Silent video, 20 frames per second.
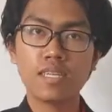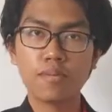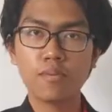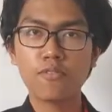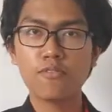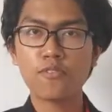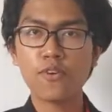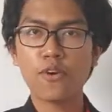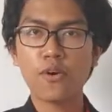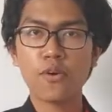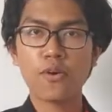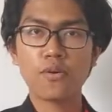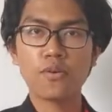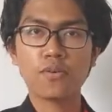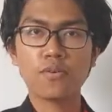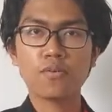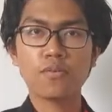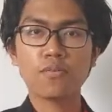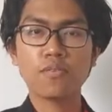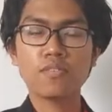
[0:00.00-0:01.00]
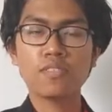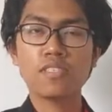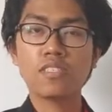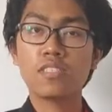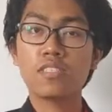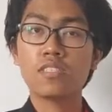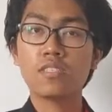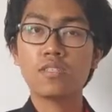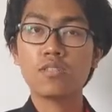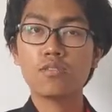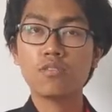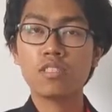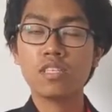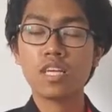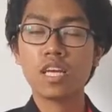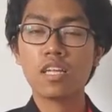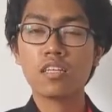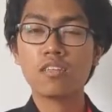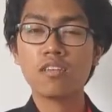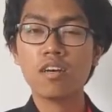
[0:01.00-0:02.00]
number 4, which is
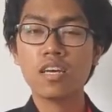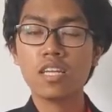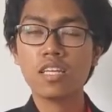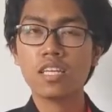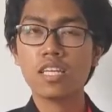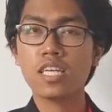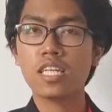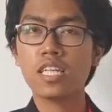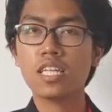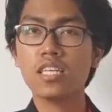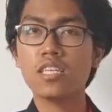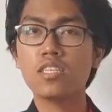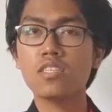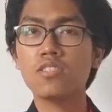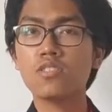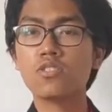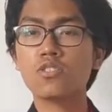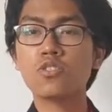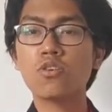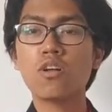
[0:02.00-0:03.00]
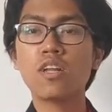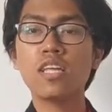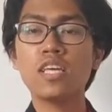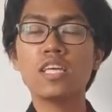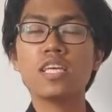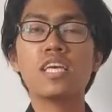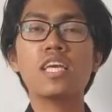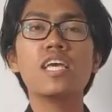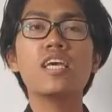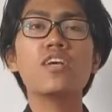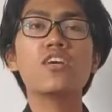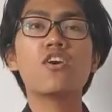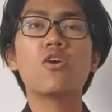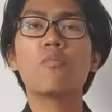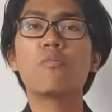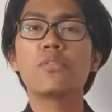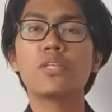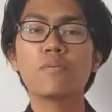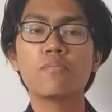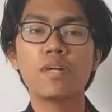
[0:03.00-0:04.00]
rooting Android, installing
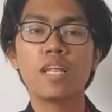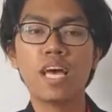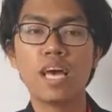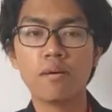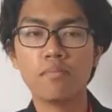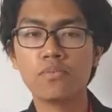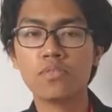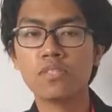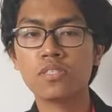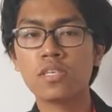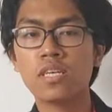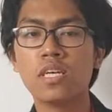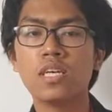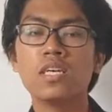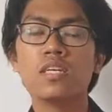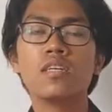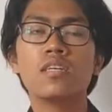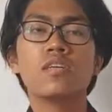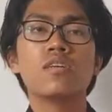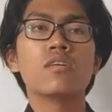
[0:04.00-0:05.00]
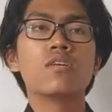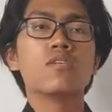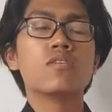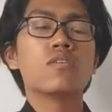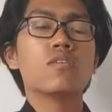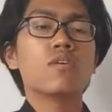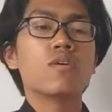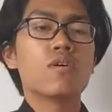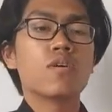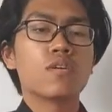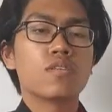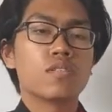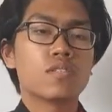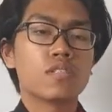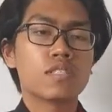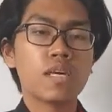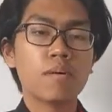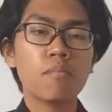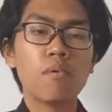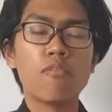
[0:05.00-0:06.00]
incompatible apps.
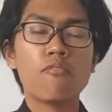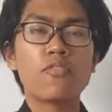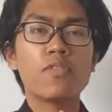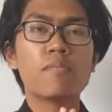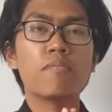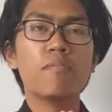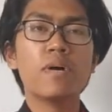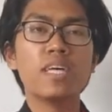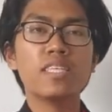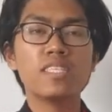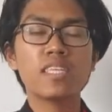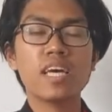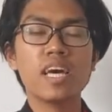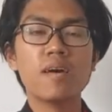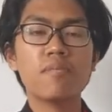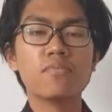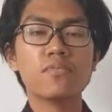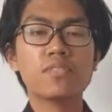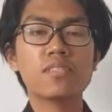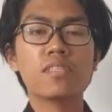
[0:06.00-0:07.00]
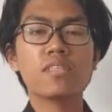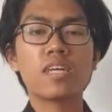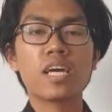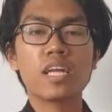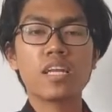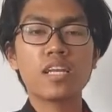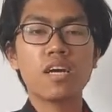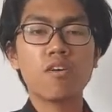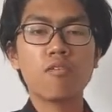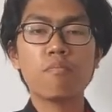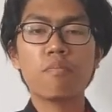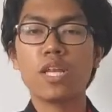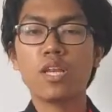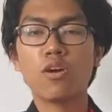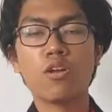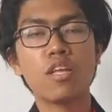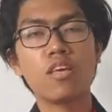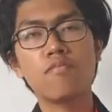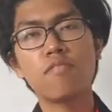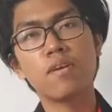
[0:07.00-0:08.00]
Some of the best apps right now may
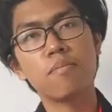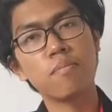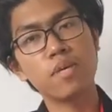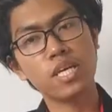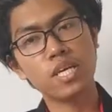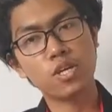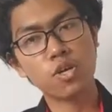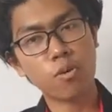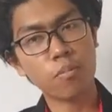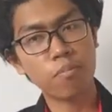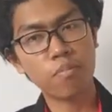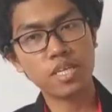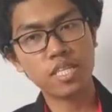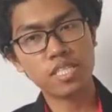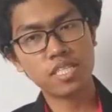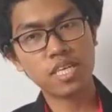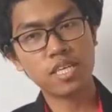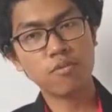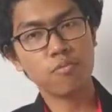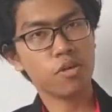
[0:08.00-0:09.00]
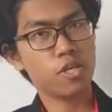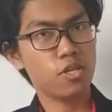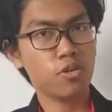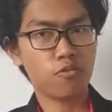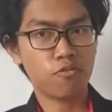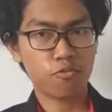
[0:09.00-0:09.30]
not even be completed with your